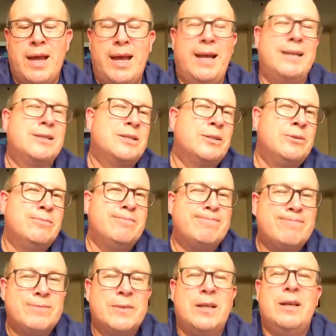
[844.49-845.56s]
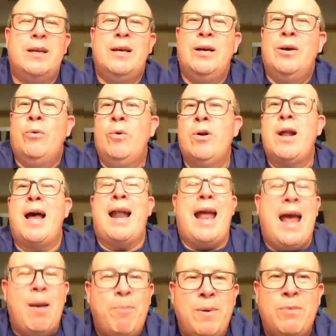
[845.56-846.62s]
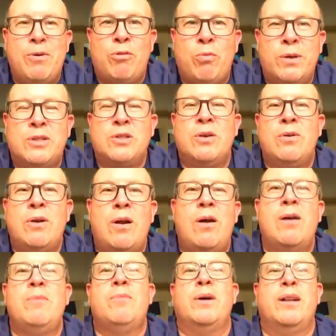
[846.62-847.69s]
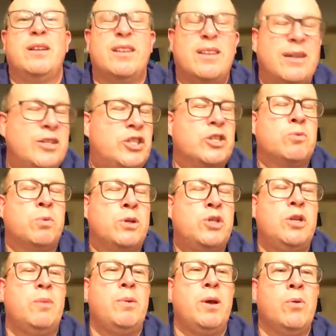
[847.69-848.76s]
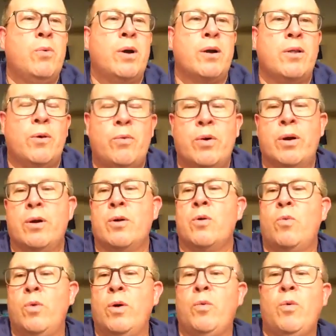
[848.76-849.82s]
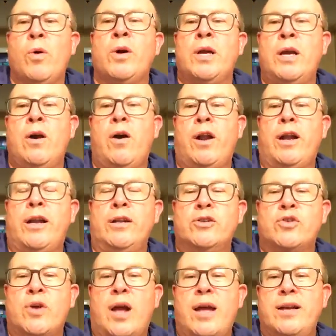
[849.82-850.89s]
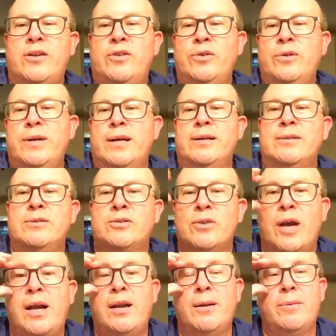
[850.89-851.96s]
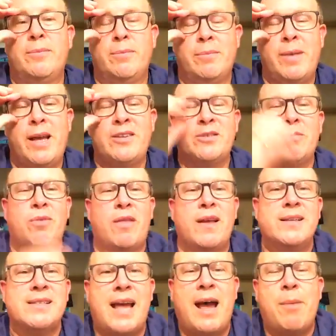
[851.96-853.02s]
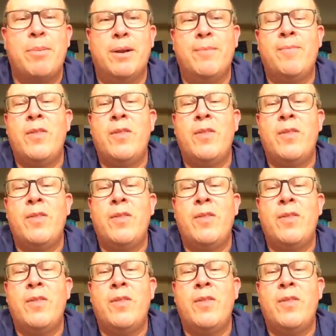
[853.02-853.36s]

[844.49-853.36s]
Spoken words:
And so we're not happy with what's going on, but just want you to be aware that we're working on it and trying to make some things happen.